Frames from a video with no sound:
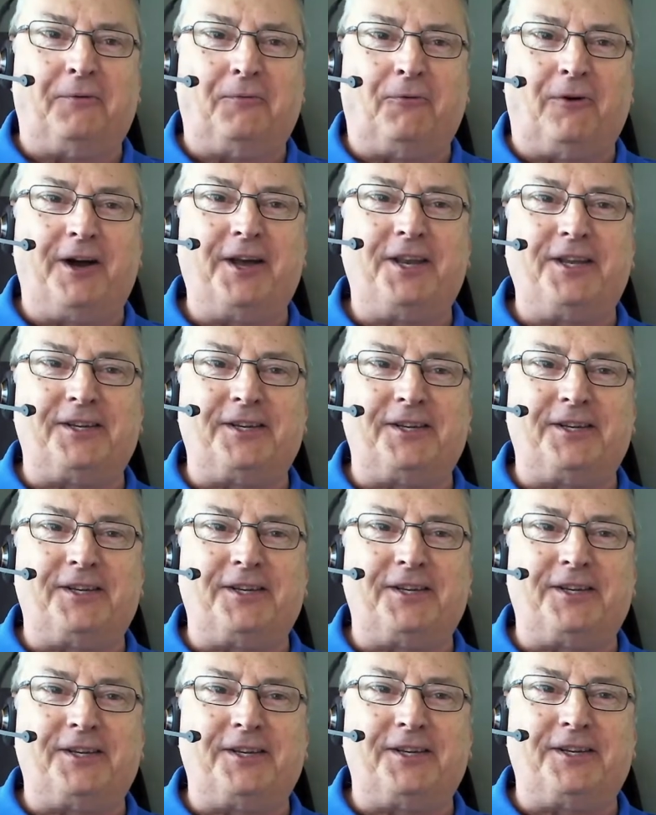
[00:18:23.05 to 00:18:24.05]
One is
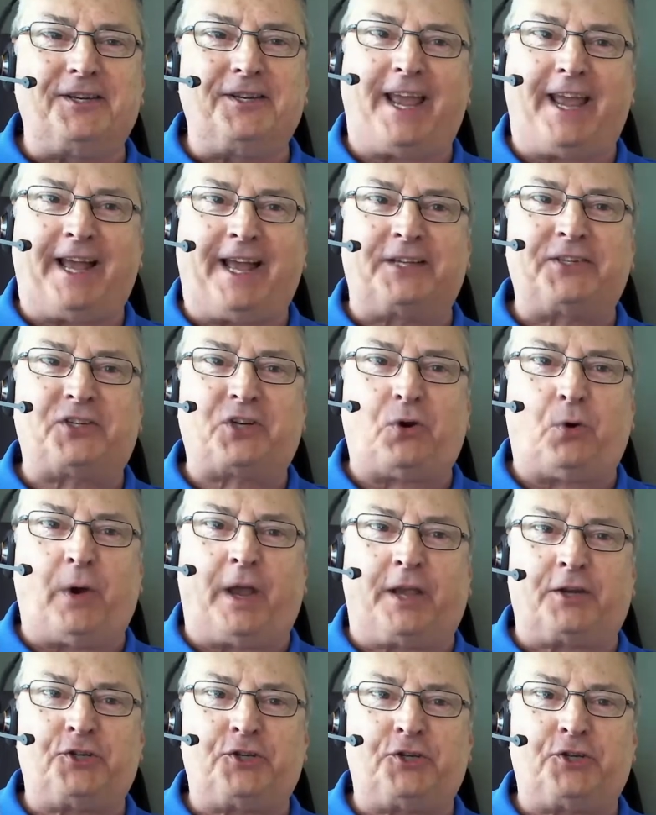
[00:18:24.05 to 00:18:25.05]
you got to ask
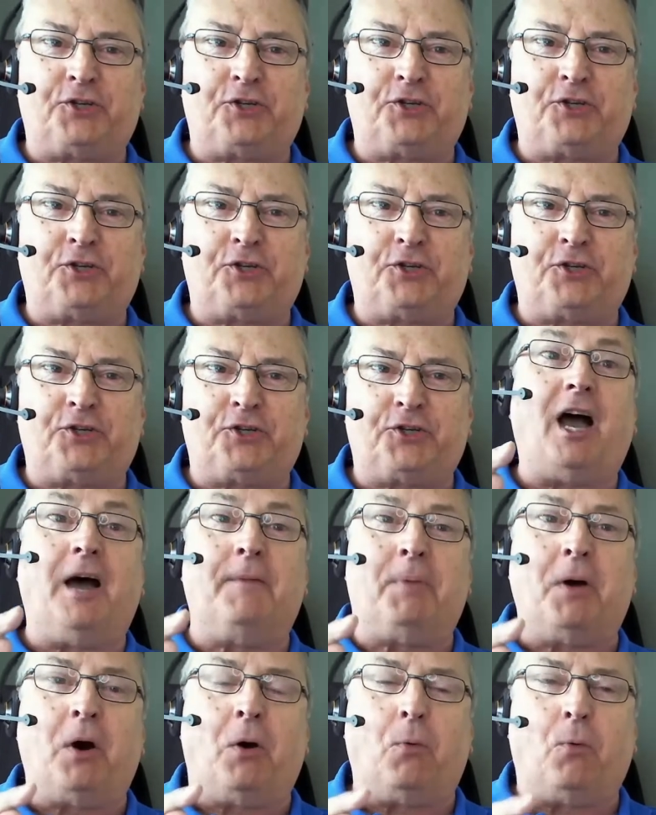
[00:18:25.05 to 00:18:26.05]
questions
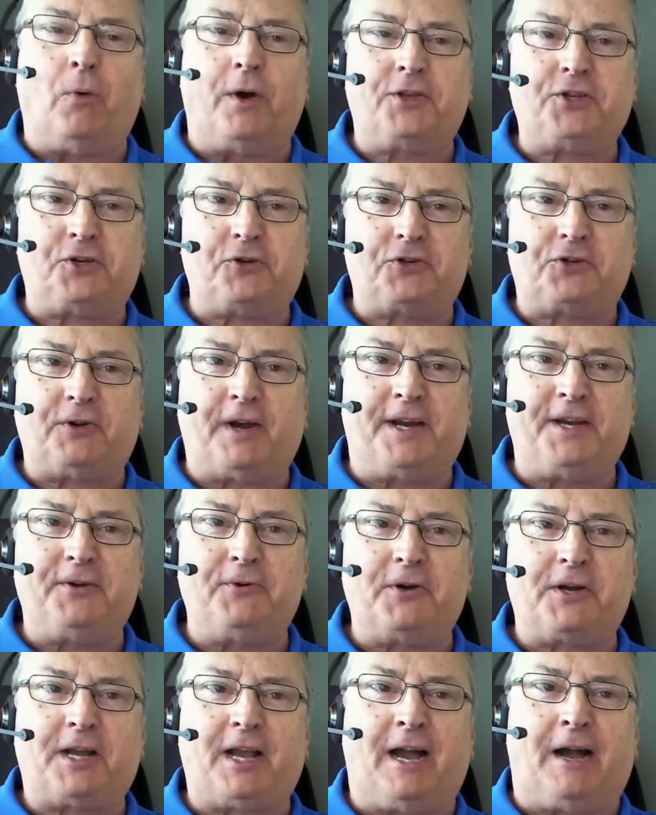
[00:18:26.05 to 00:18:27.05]
about what you're trying
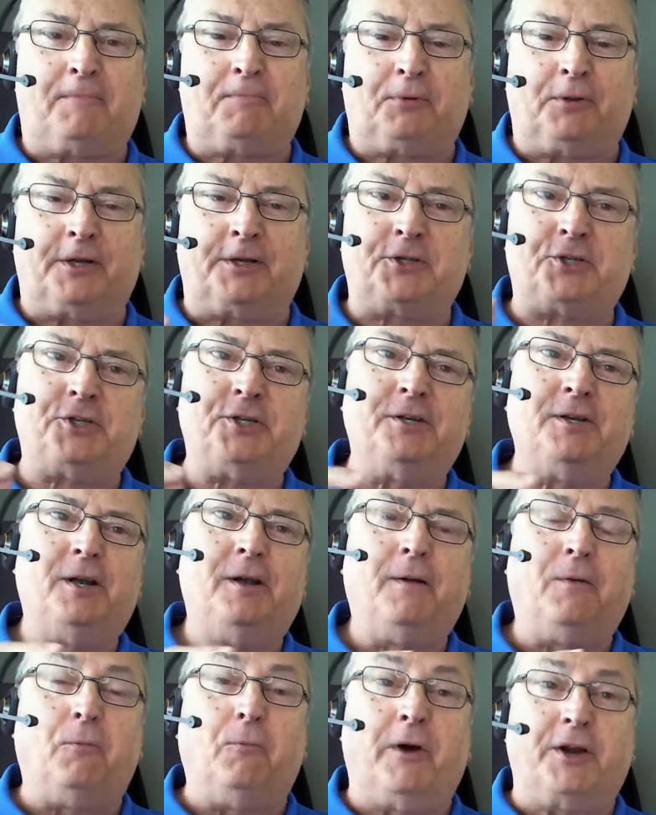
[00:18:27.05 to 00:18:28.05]
to accomplish,
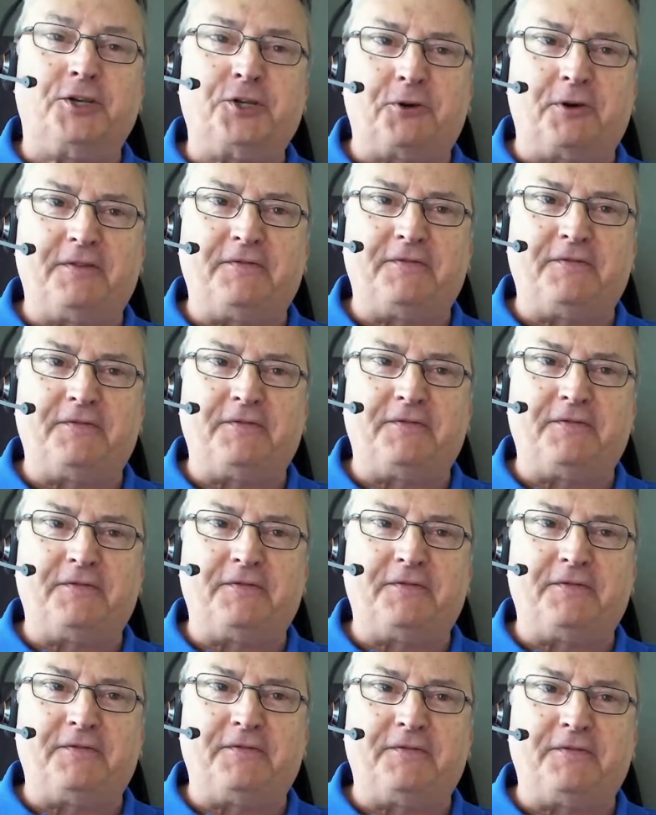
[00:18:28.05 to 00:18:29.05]
what your
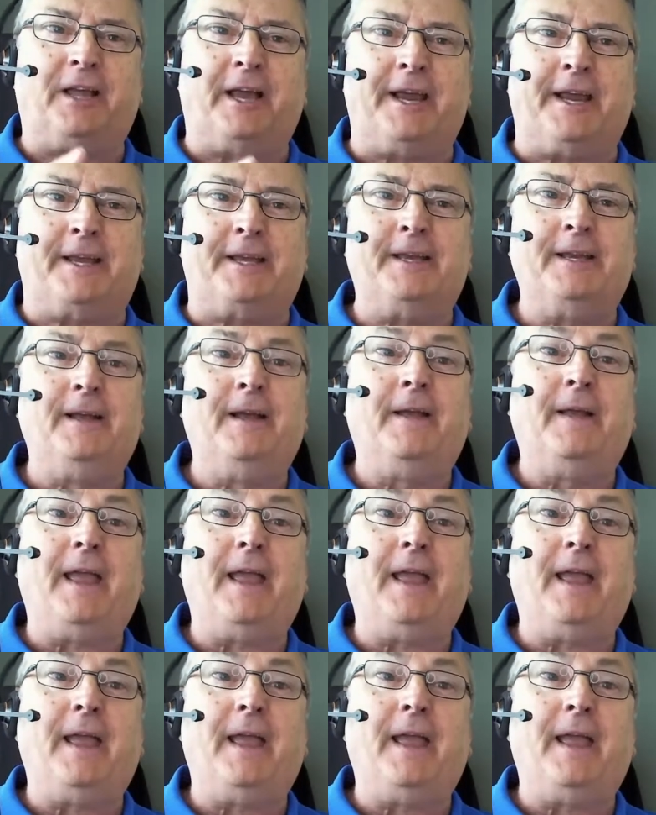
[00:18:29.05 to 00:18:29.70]
environment's like,